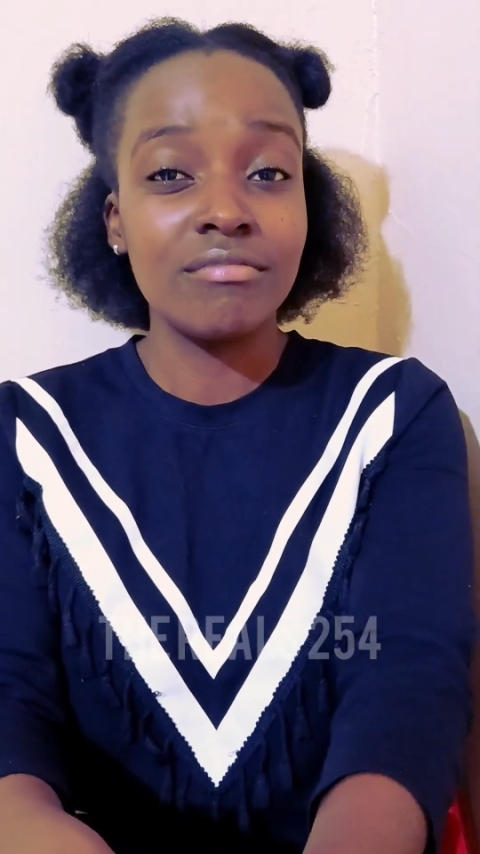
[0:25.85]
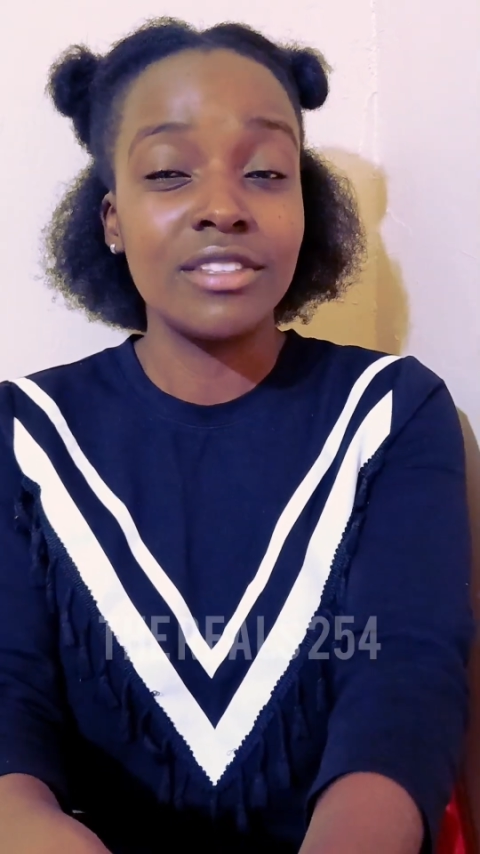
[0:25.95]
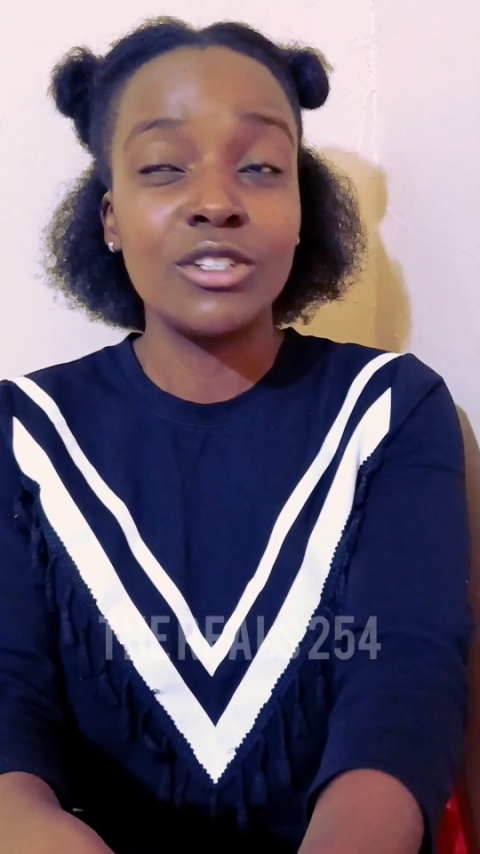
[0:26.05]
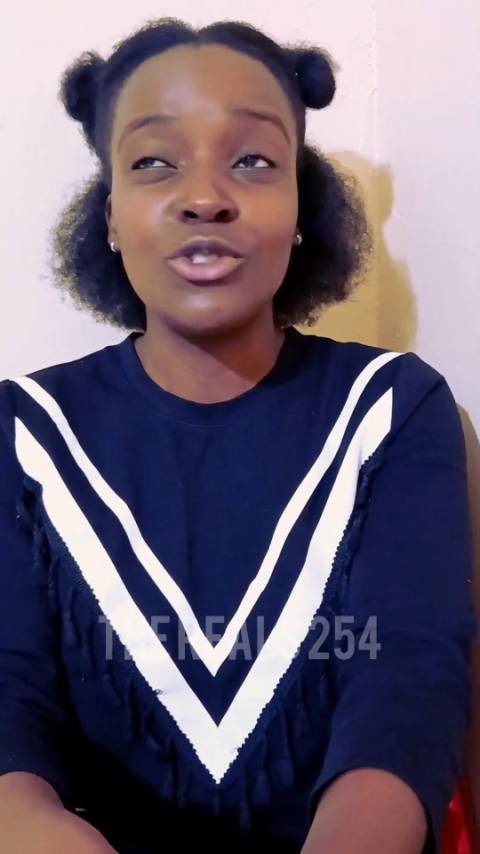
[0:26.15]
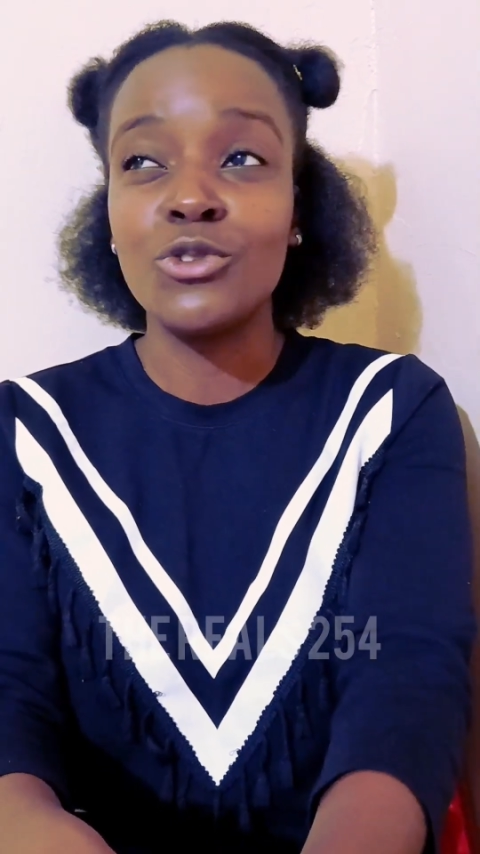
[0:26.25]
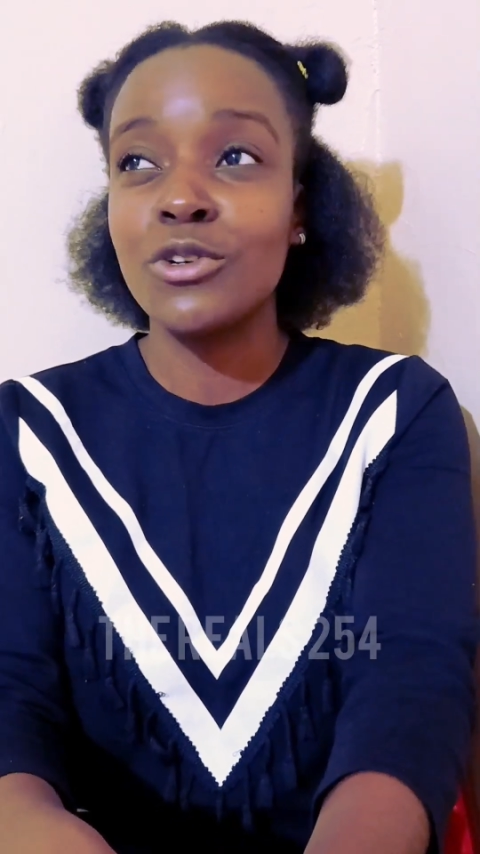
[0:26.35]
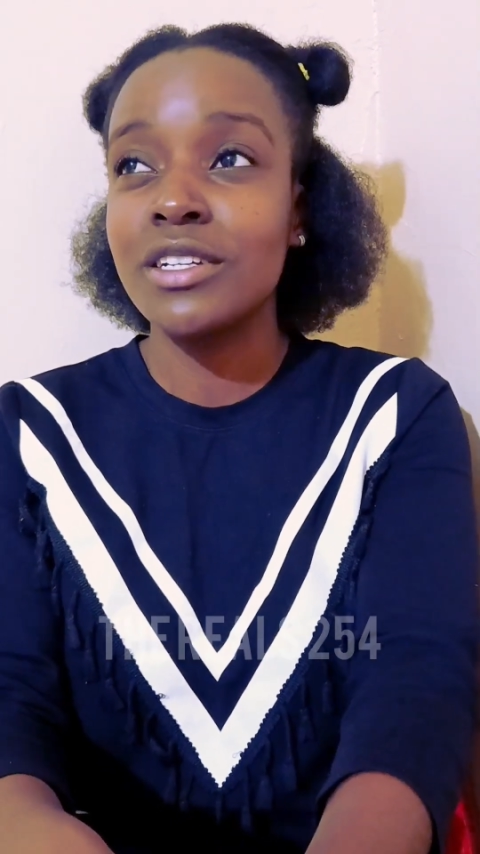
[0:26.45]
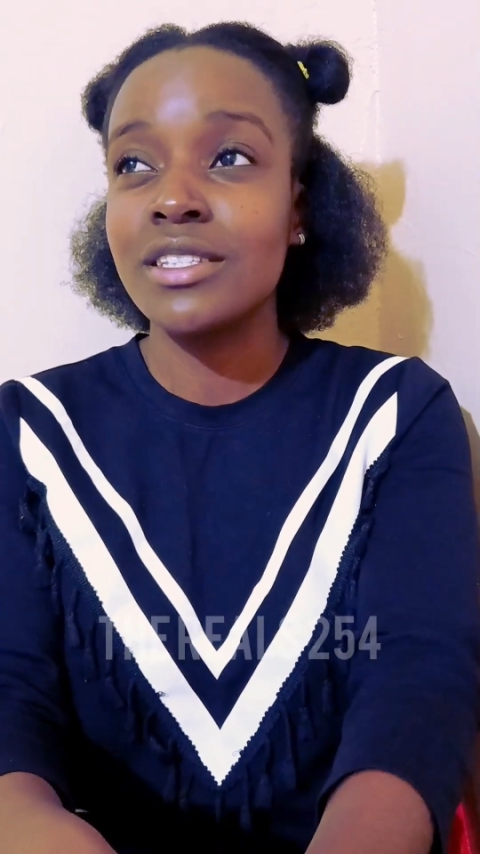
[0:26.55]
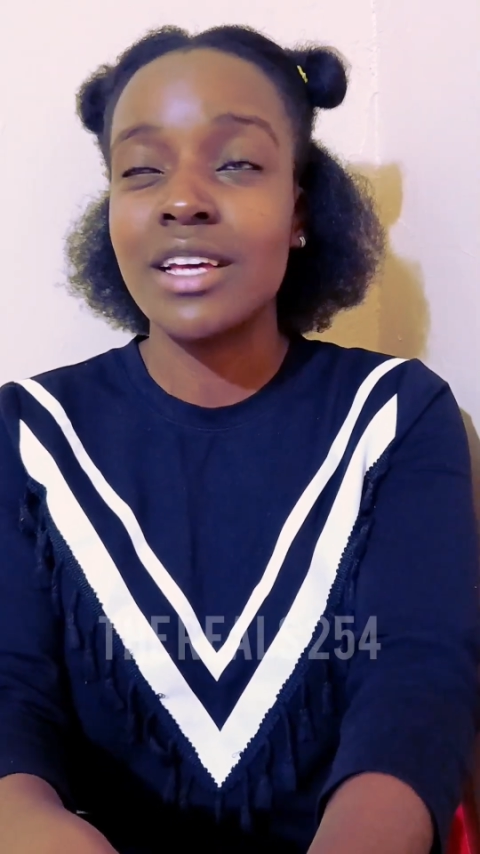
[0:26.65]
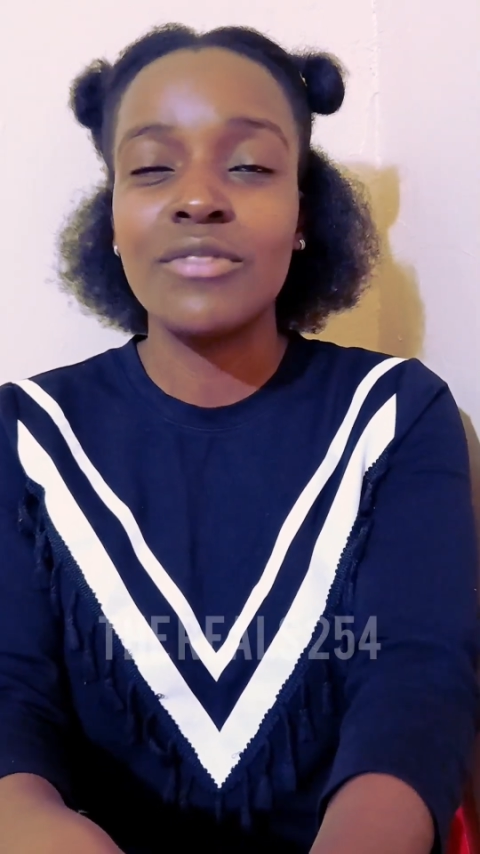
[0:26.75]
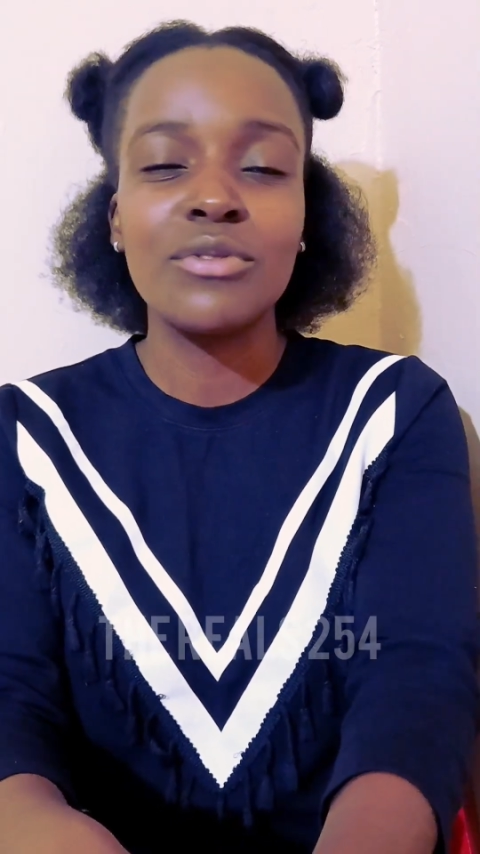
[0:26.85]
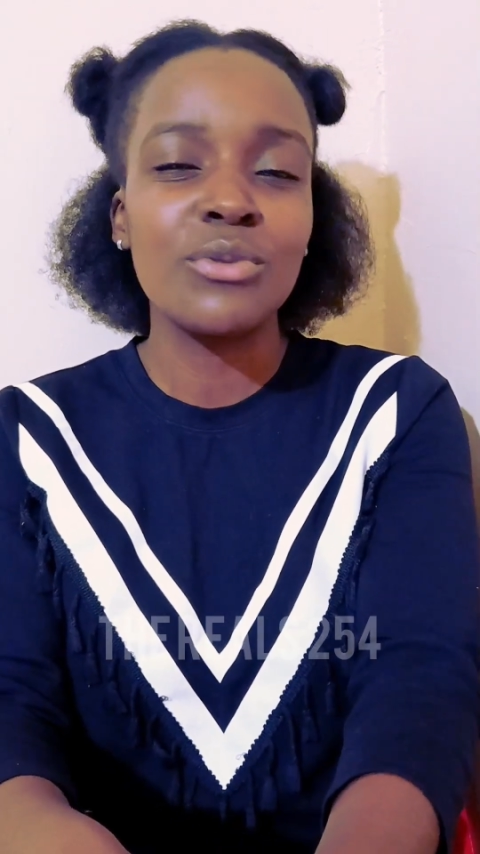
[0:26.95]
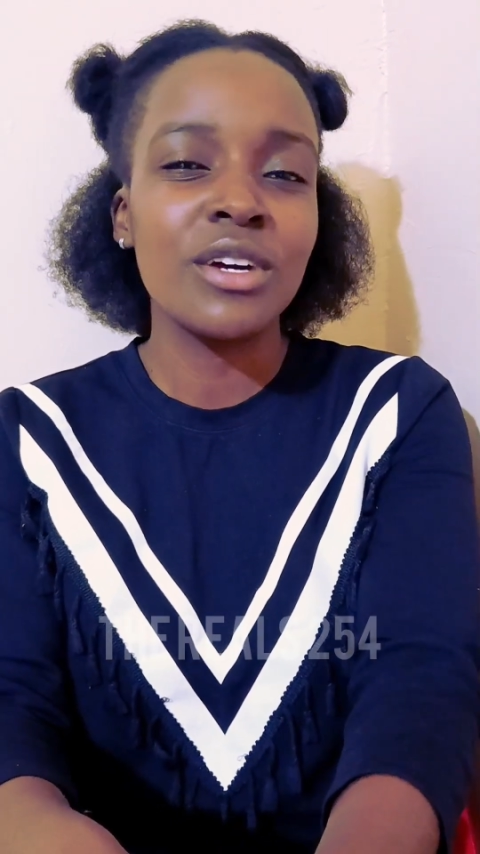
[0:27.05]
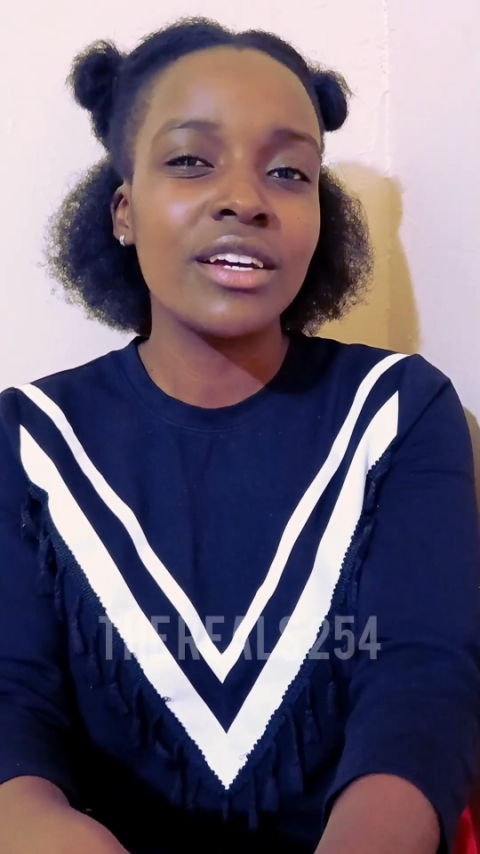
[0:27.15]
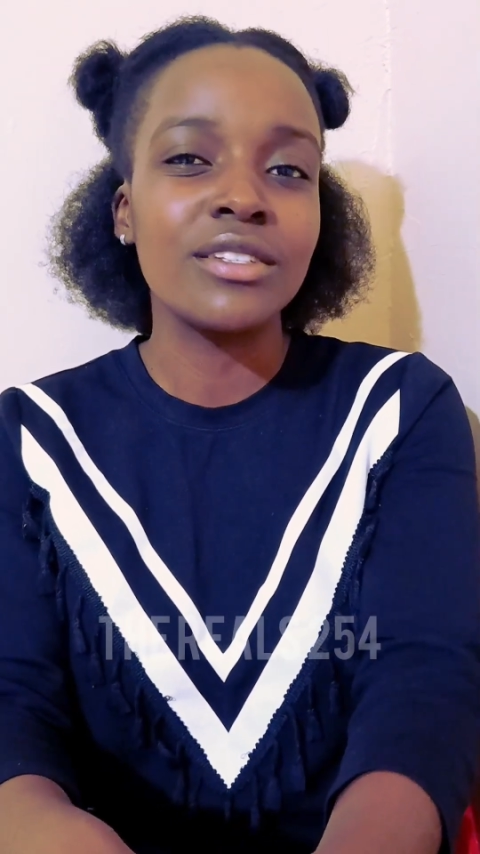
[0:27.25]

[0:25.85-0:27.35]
The joy is everywhere.